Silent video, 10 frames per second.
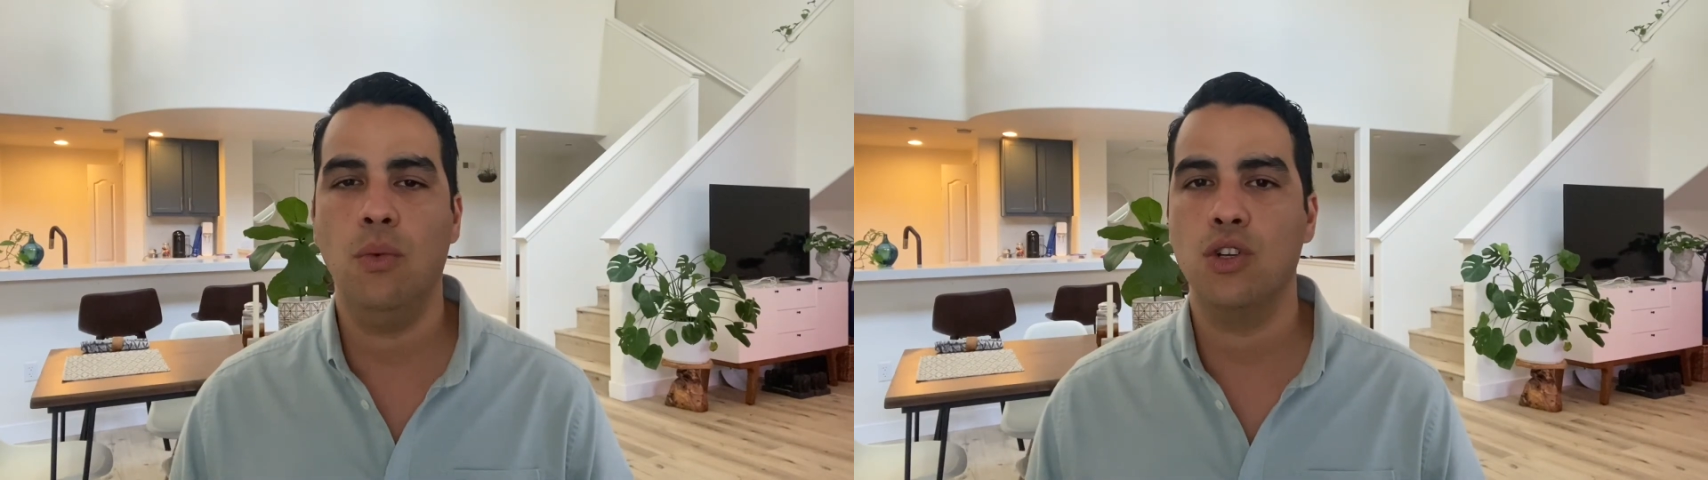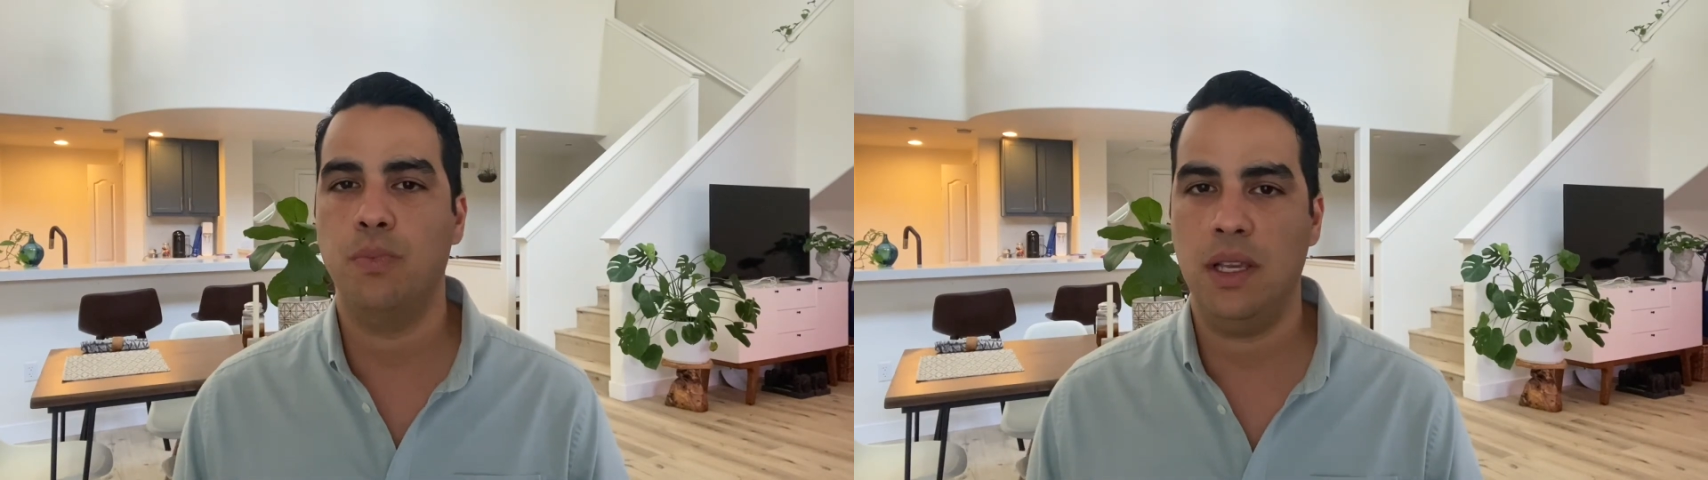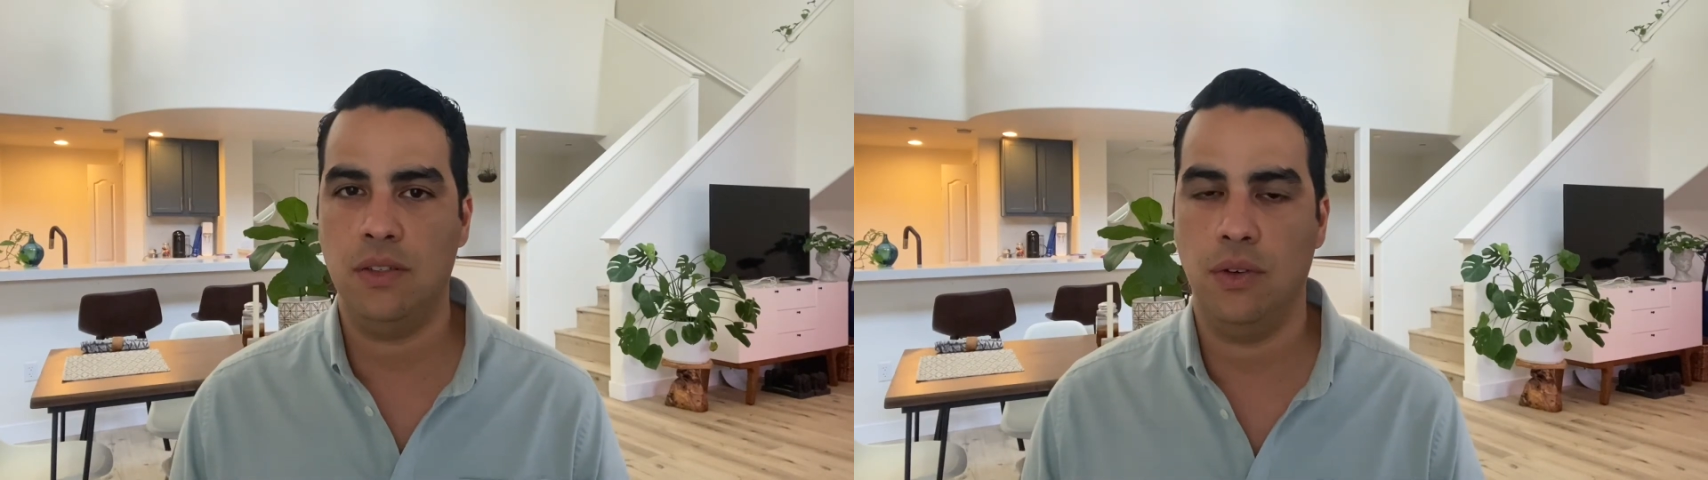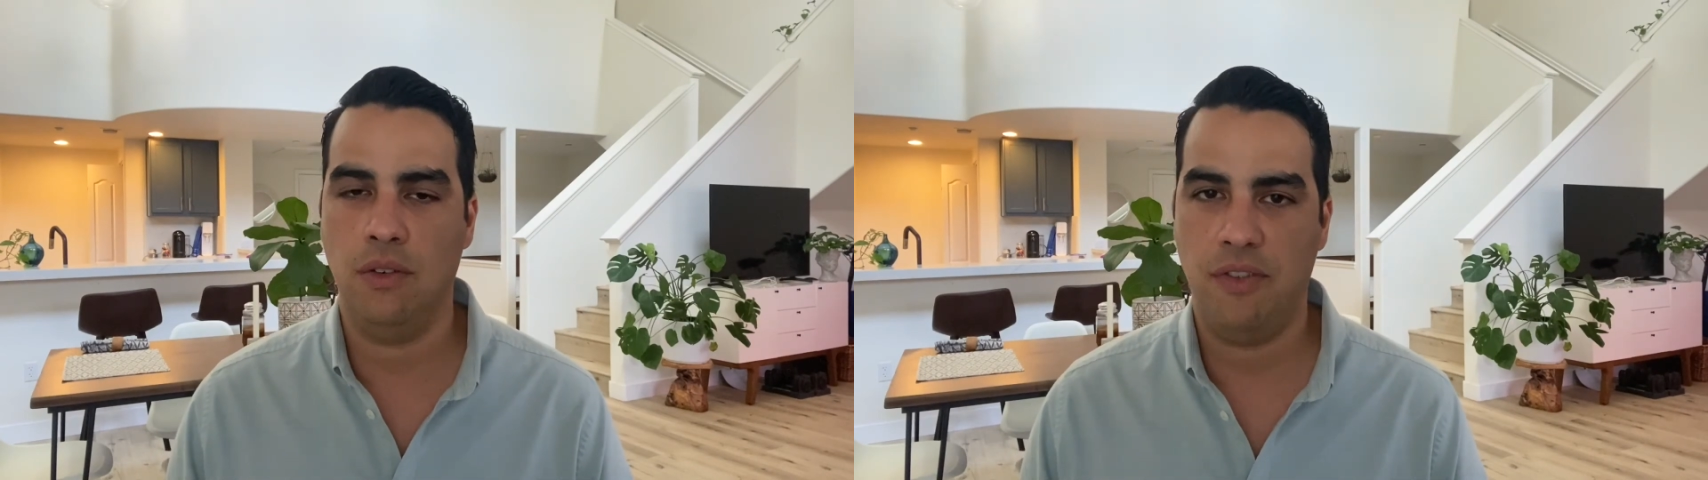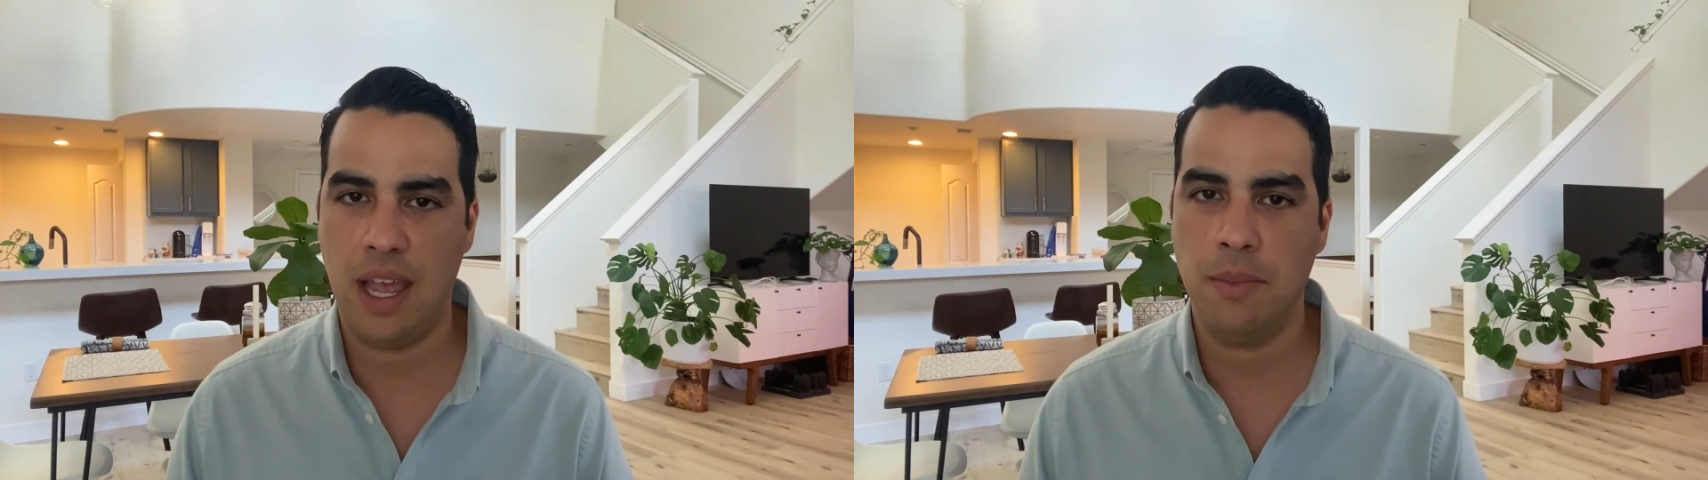more space for your
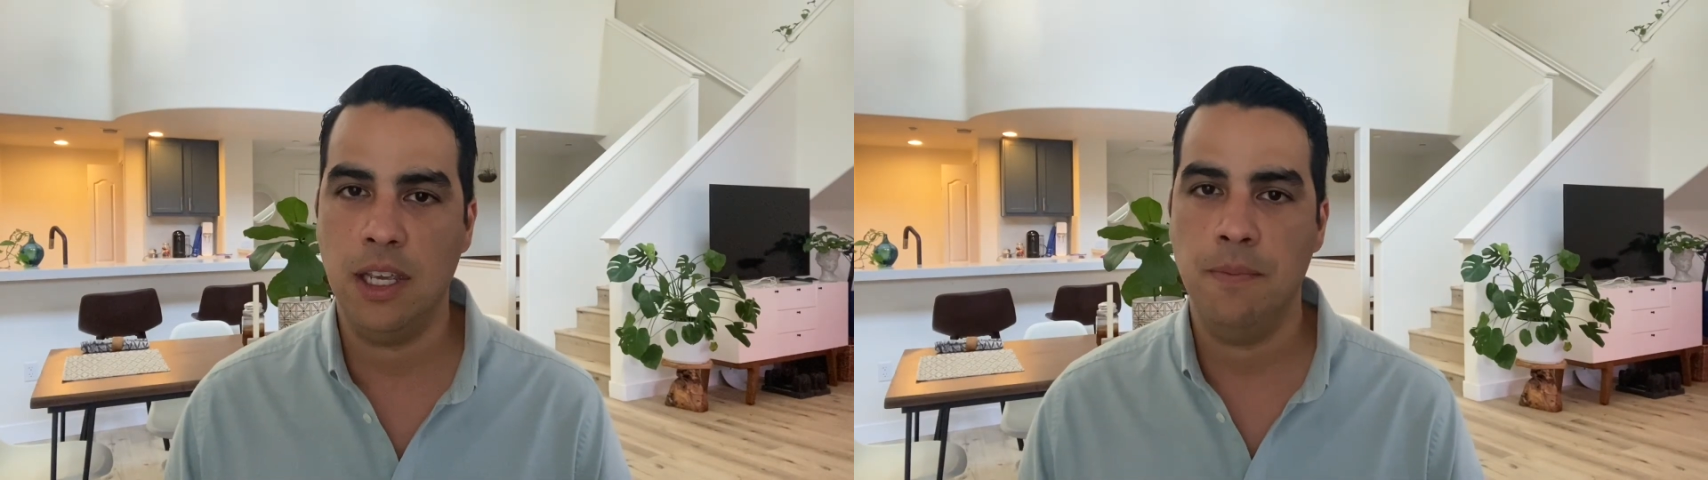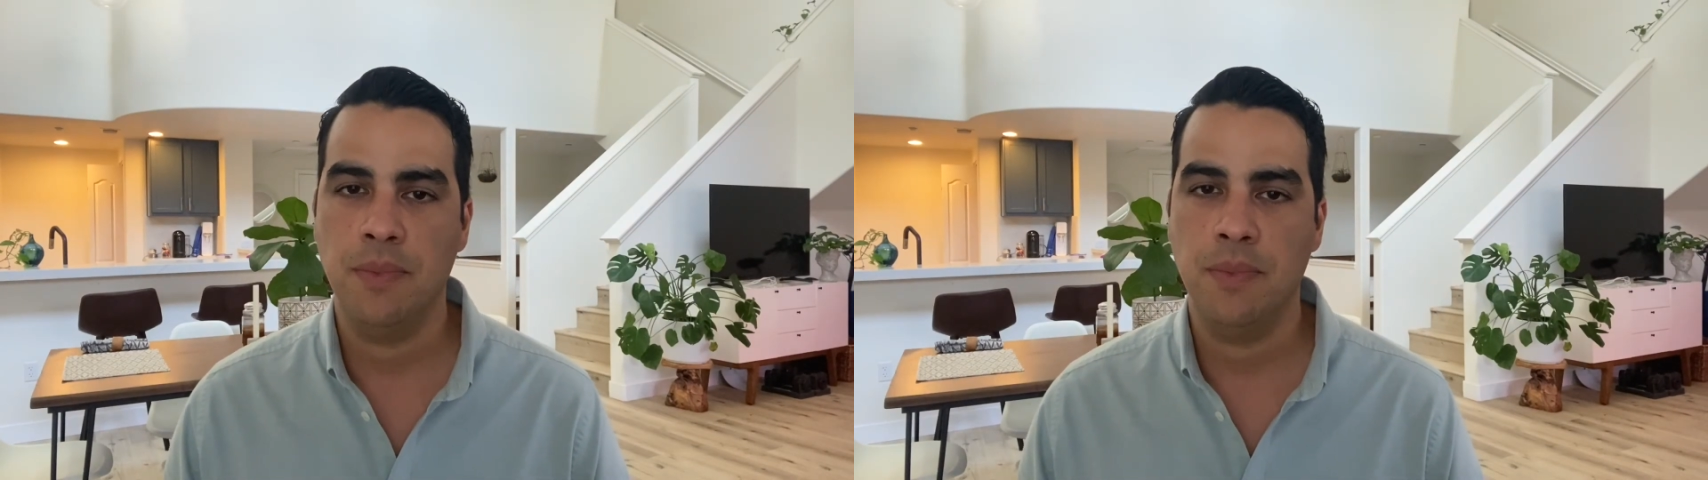family,